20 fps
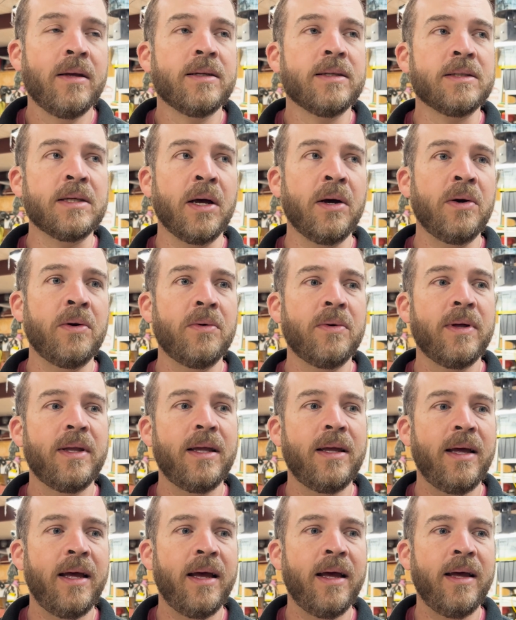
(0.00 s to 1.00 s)
So
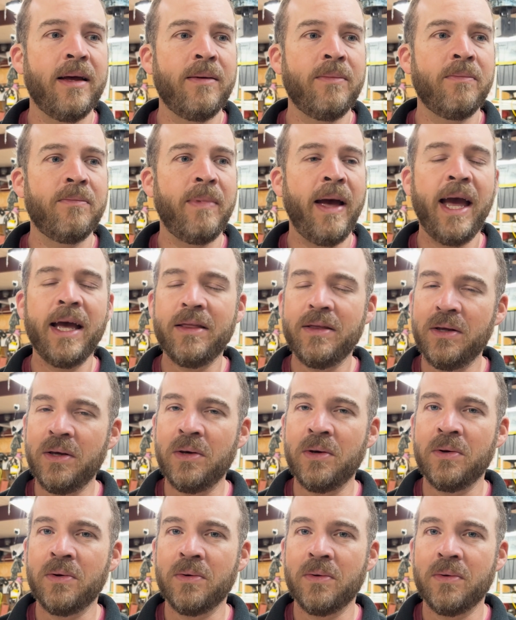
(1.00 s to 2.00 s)

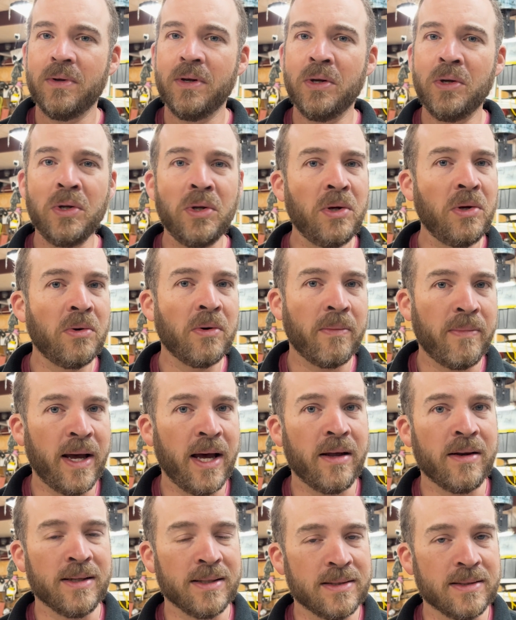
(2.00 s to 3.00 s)
Matthew knew
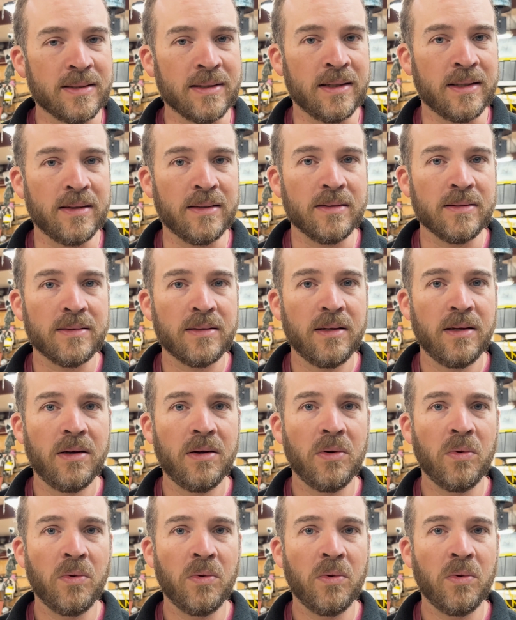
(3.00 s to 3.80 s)
about his sins.